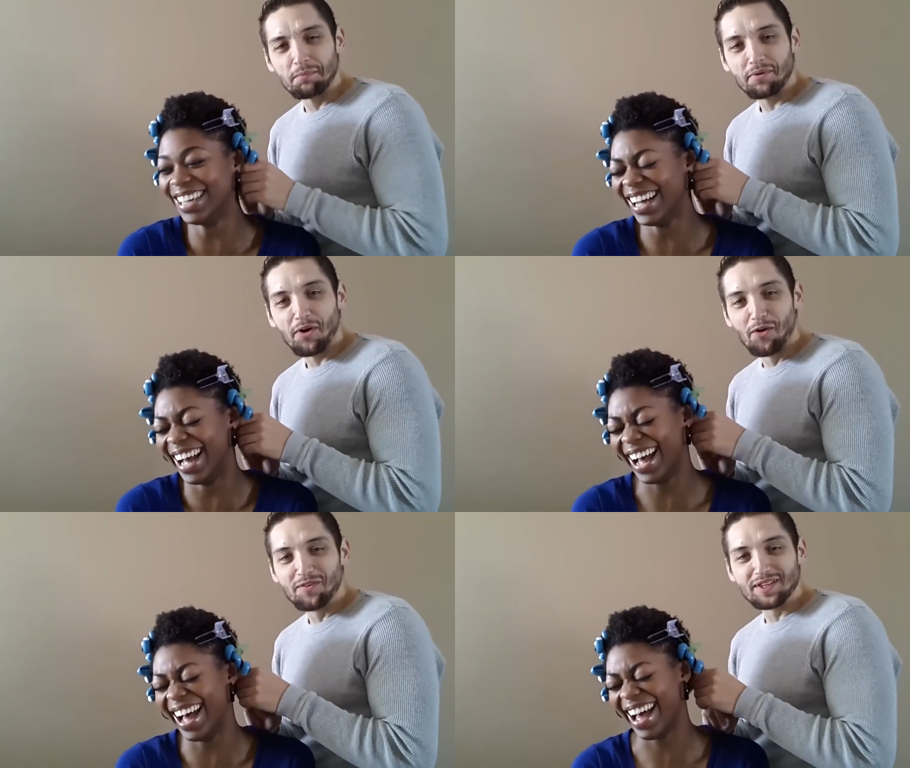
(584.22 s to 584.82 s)
Speaker 1: jump
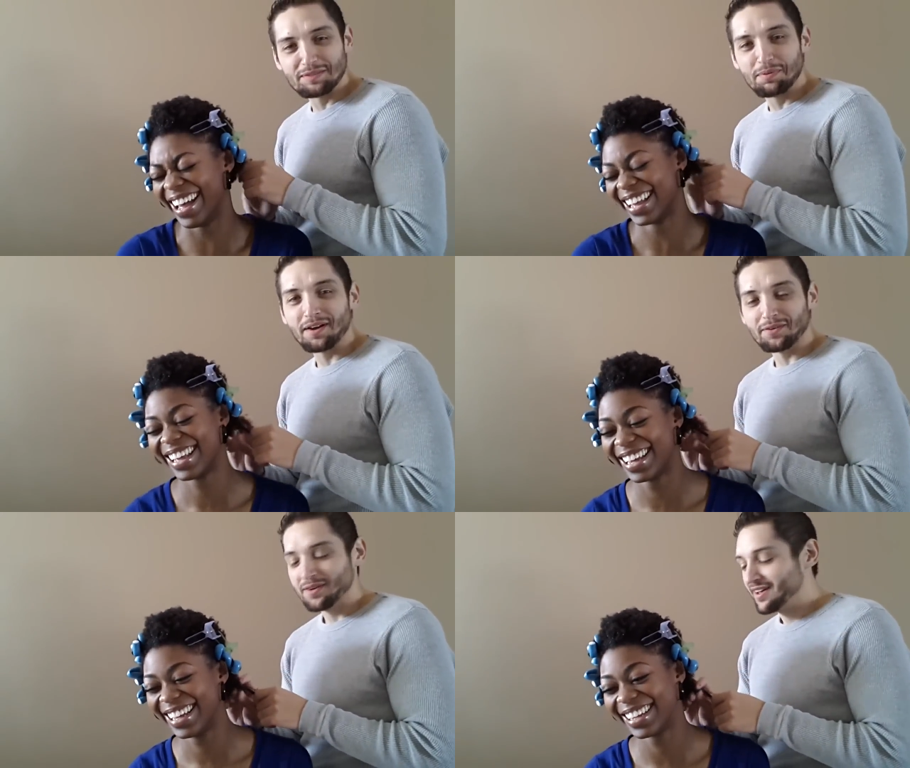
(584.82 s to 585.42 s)
over this
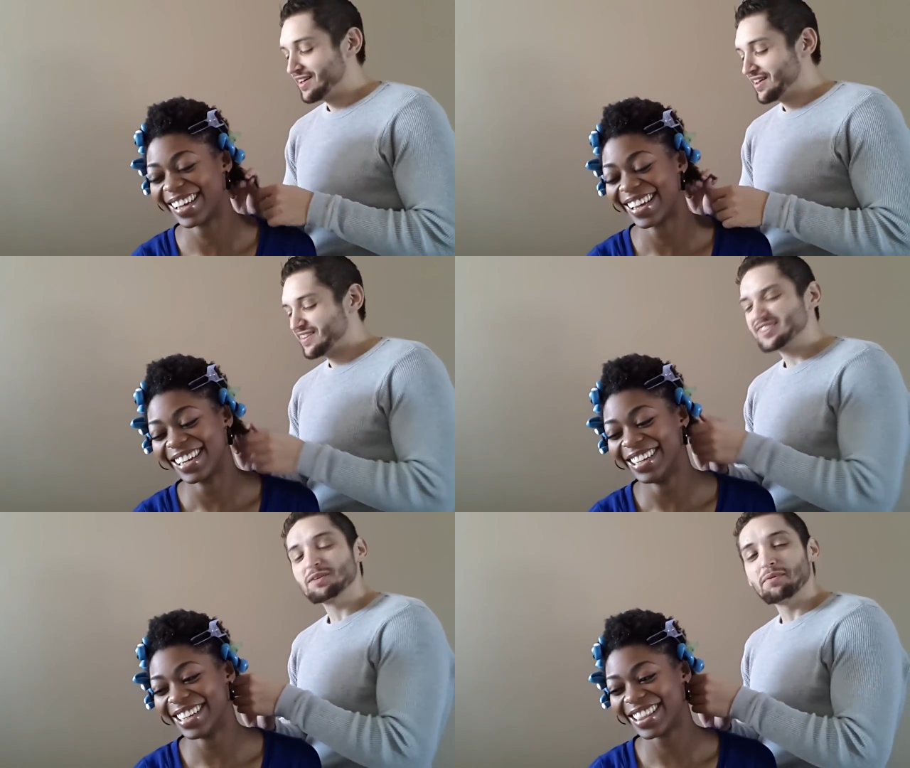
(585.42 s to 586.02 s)
puddle.
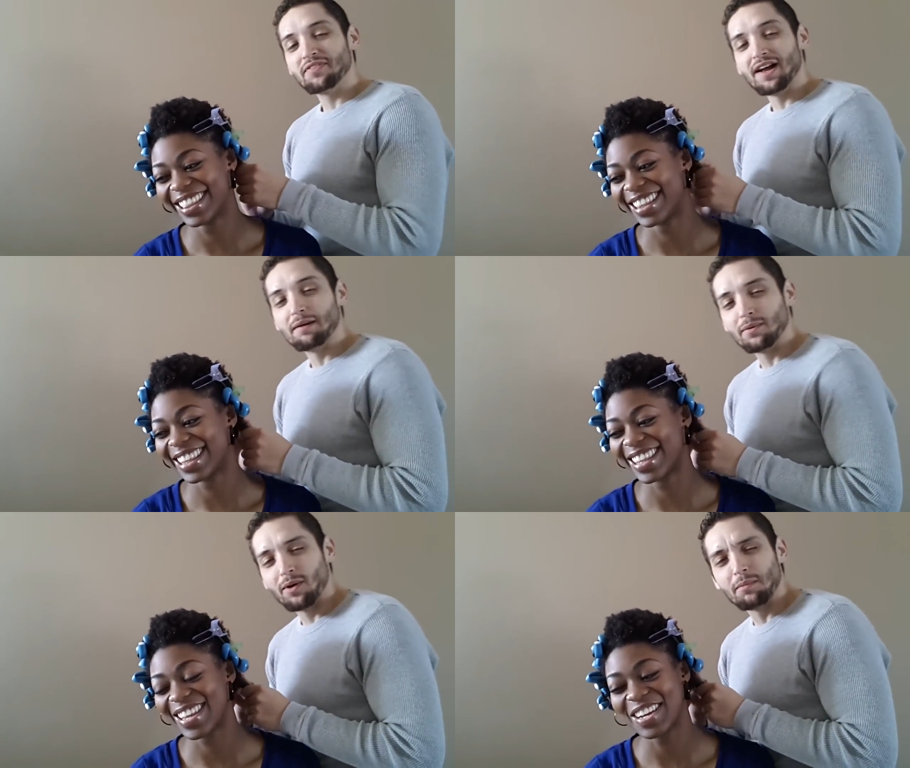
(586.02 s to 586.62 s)
This is going to be
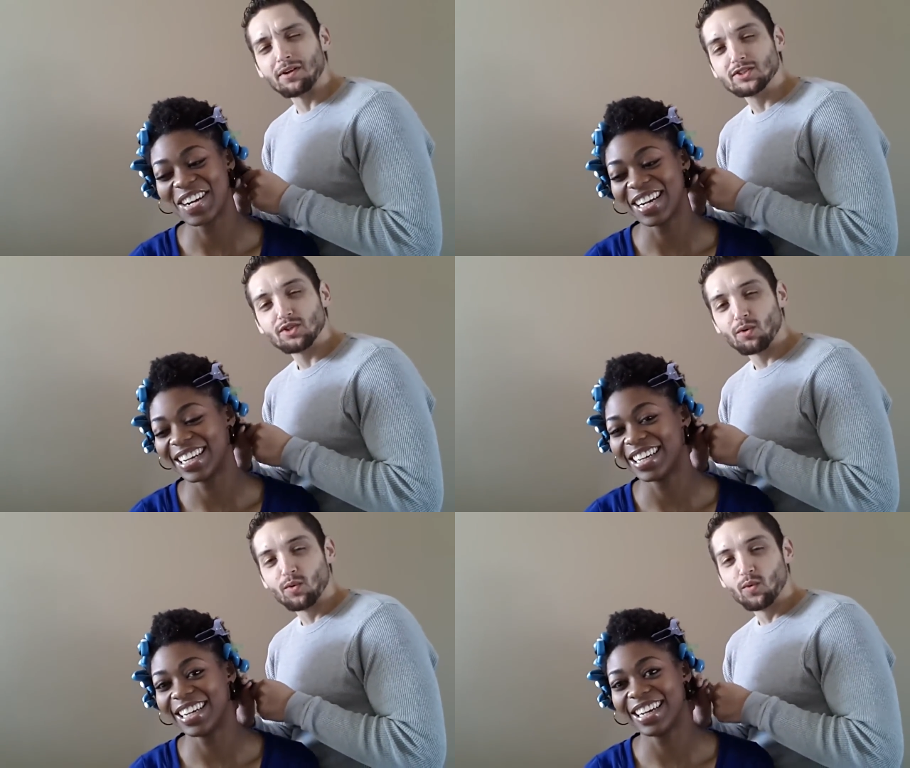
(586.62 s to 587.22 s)
phenomenal. I'm going to look
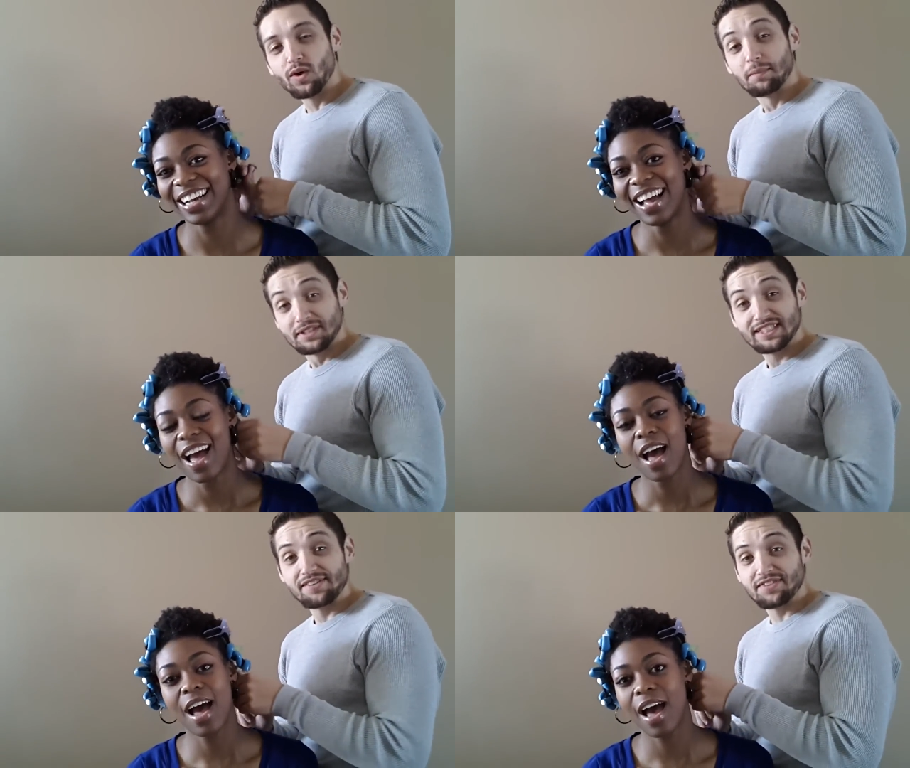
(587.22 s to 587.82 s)
so cool, and I'm
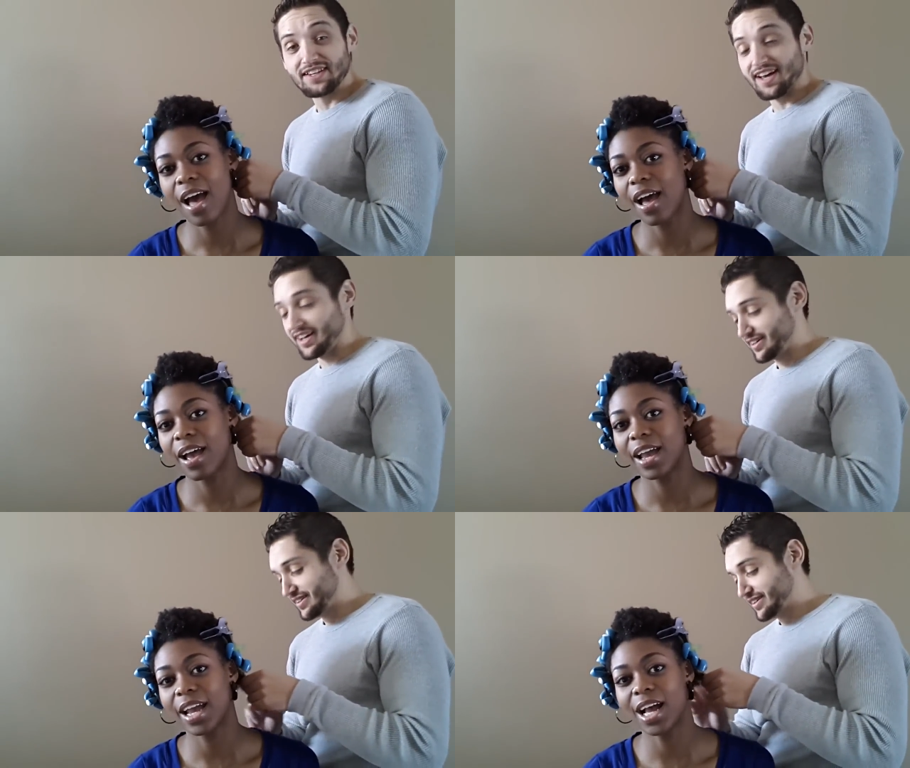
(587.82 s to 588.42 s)
going to save the day.